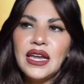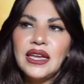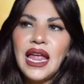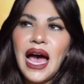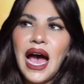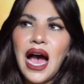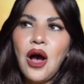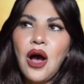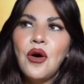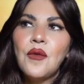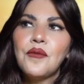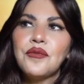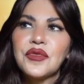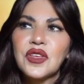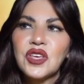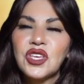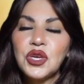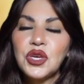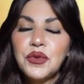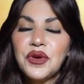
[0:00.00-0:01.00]
Now,
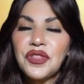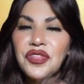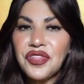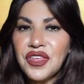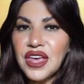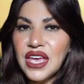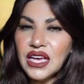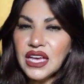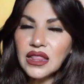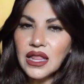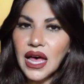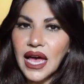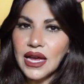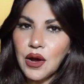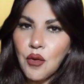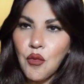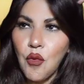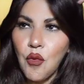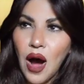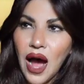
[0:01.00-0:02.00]
you would think, like,
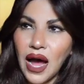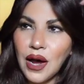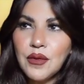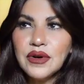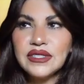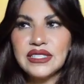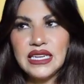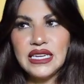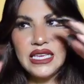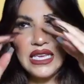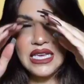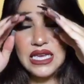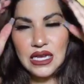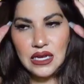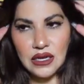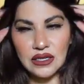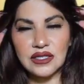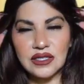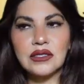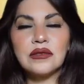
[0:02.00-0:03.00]
why wasn't
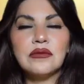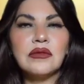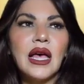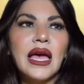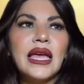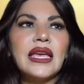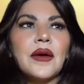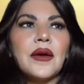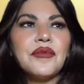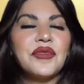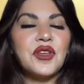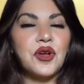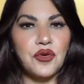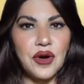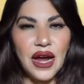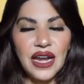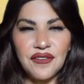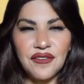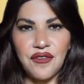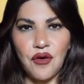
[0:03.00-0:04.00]
he, like,
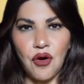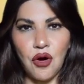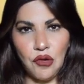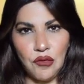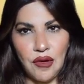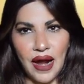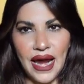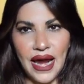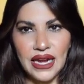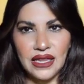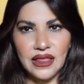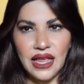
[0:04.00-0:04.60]
grateful, right?